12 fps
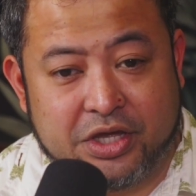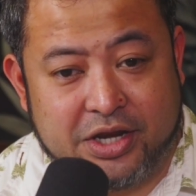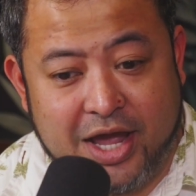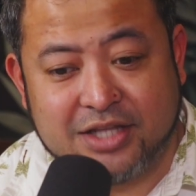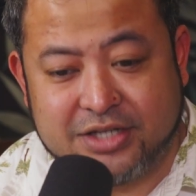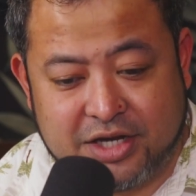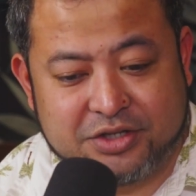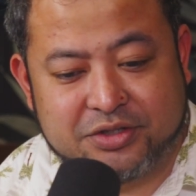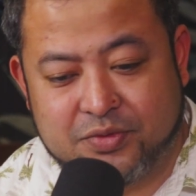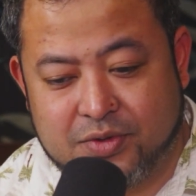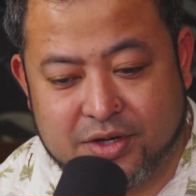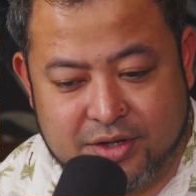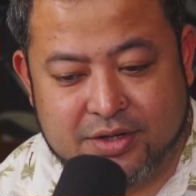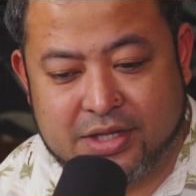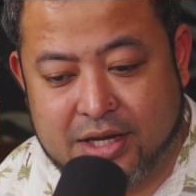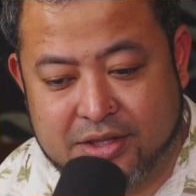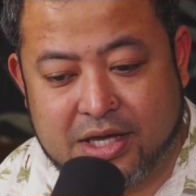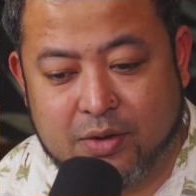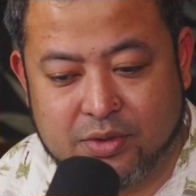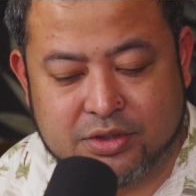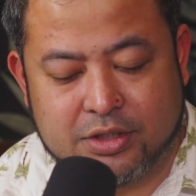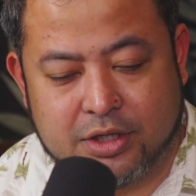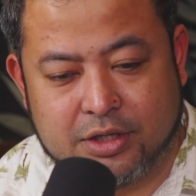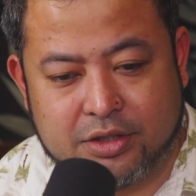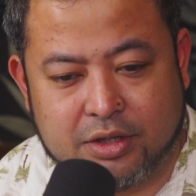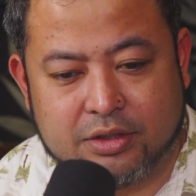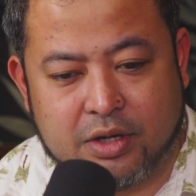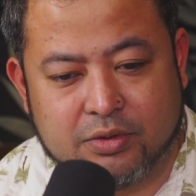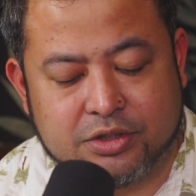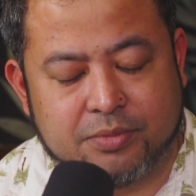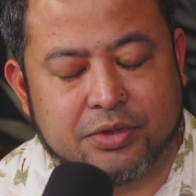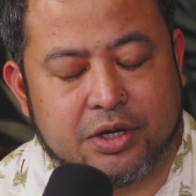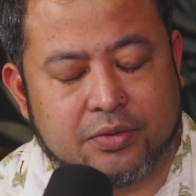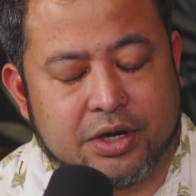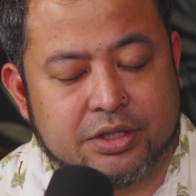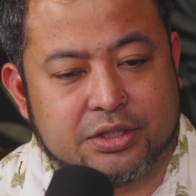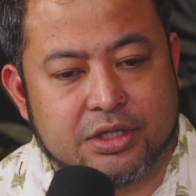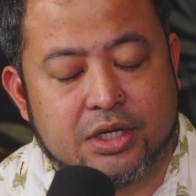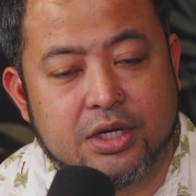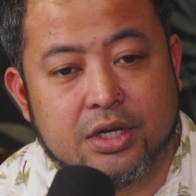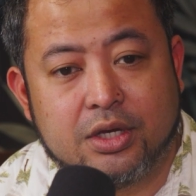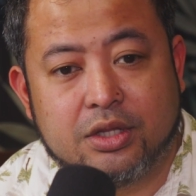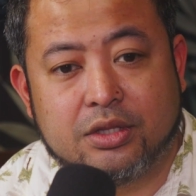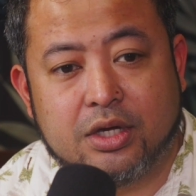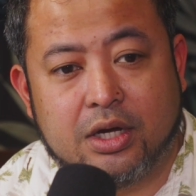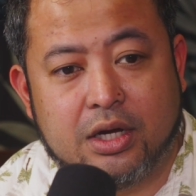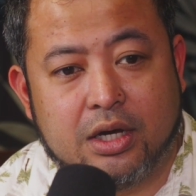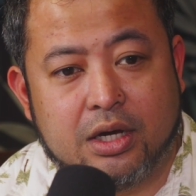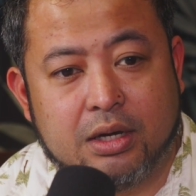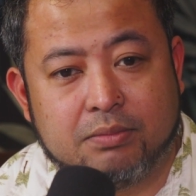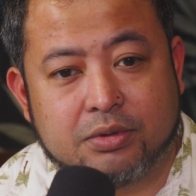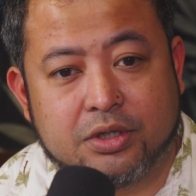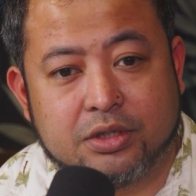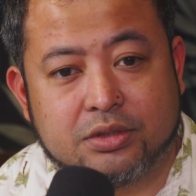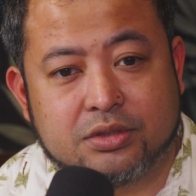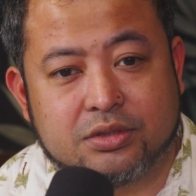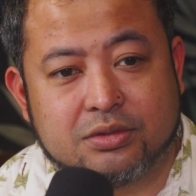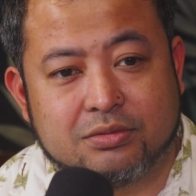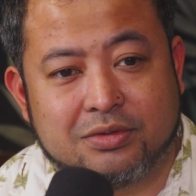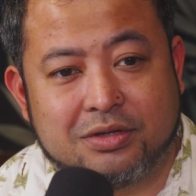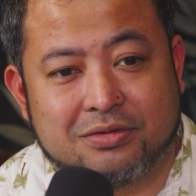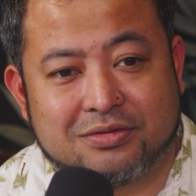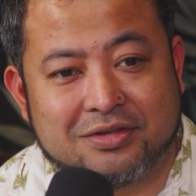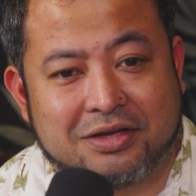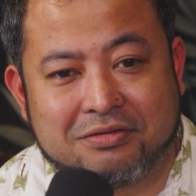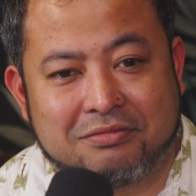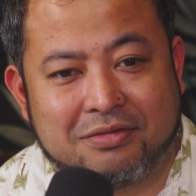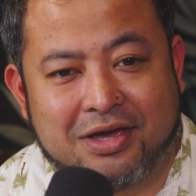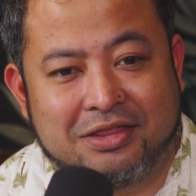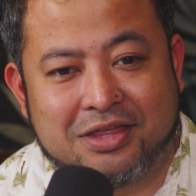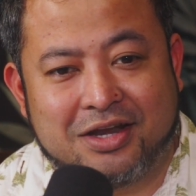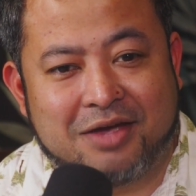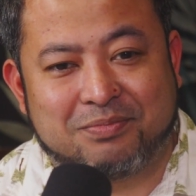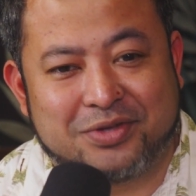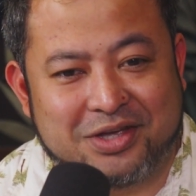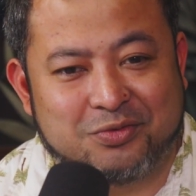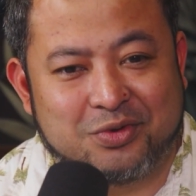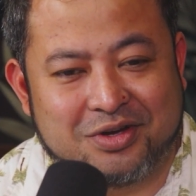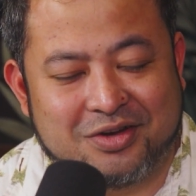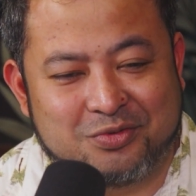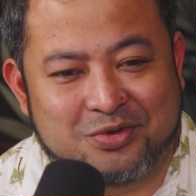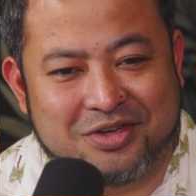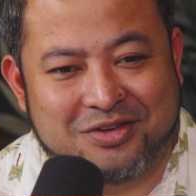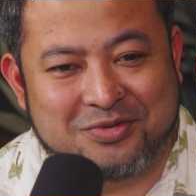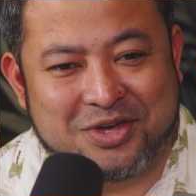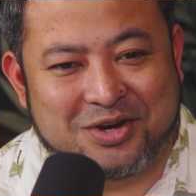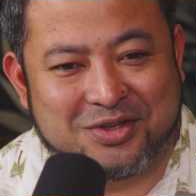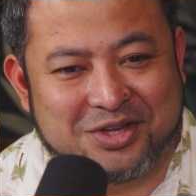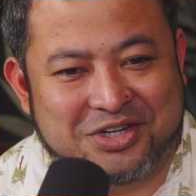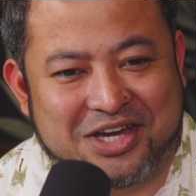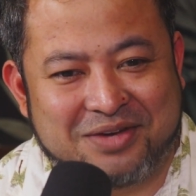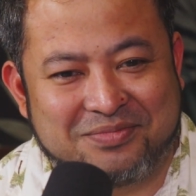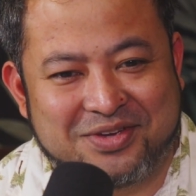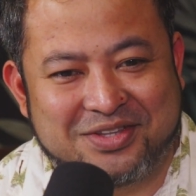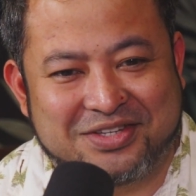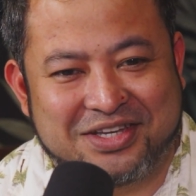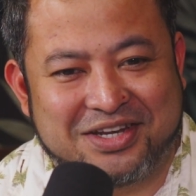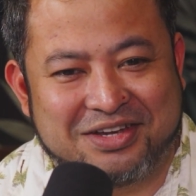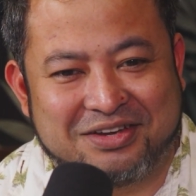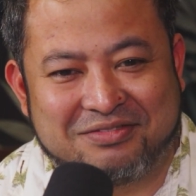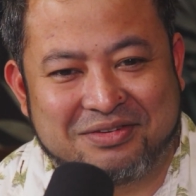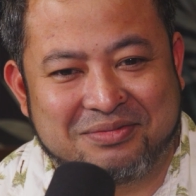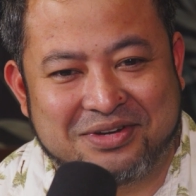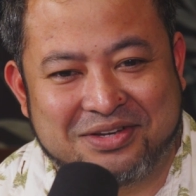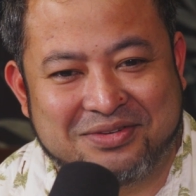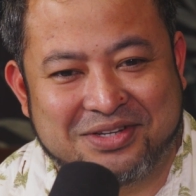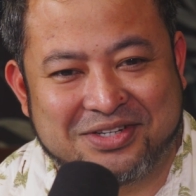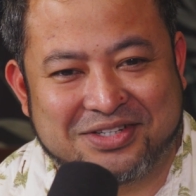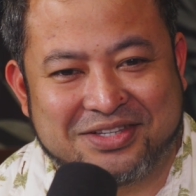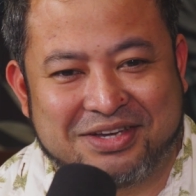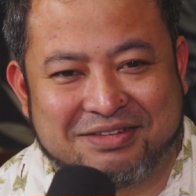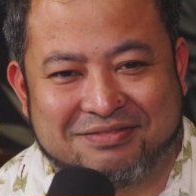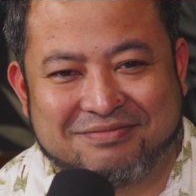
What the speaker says: the Nats actually won. That was something crazy. Because we and then I played we Are the Champions, and everybody was just like